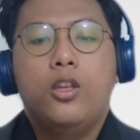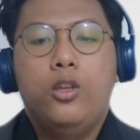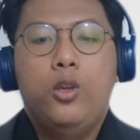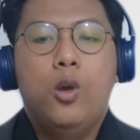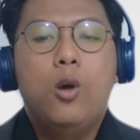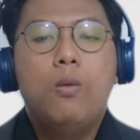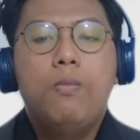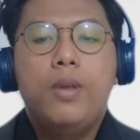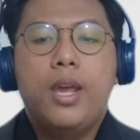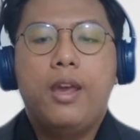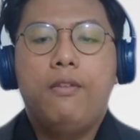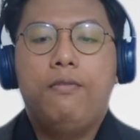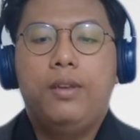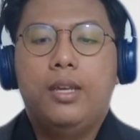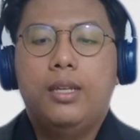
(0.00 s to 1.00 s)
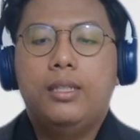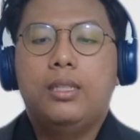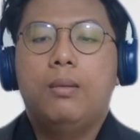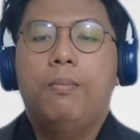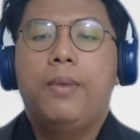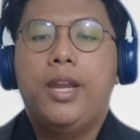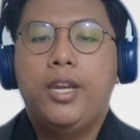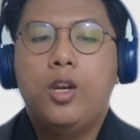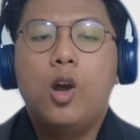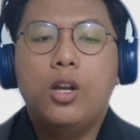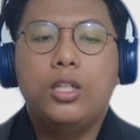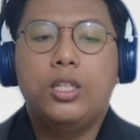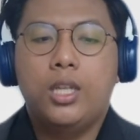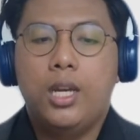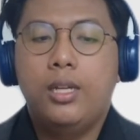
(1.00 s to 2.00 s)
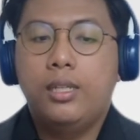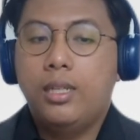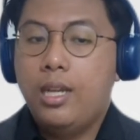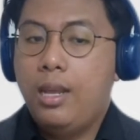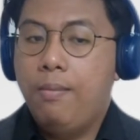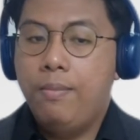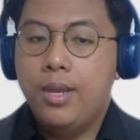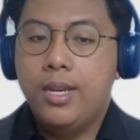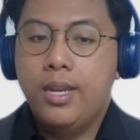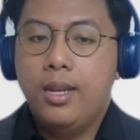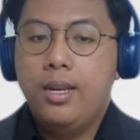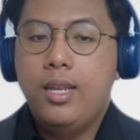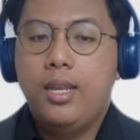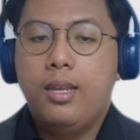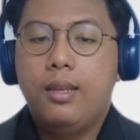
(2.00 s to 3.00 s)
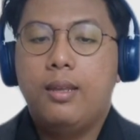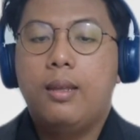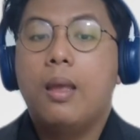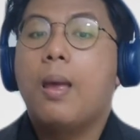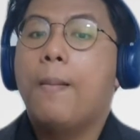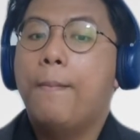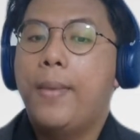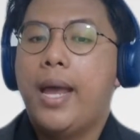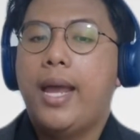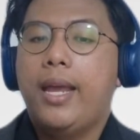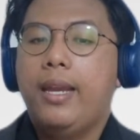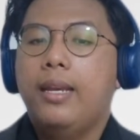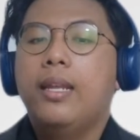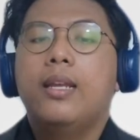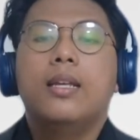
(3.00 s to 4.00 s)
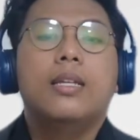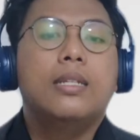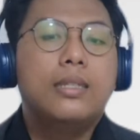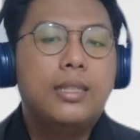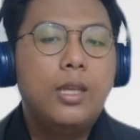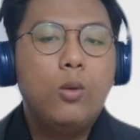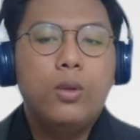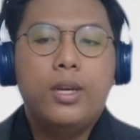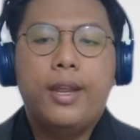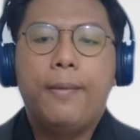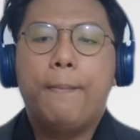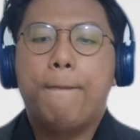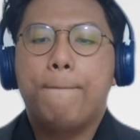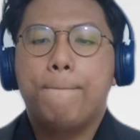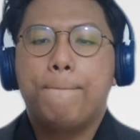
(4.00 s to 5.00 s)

Your behaviors may not change immediately, but stick with them.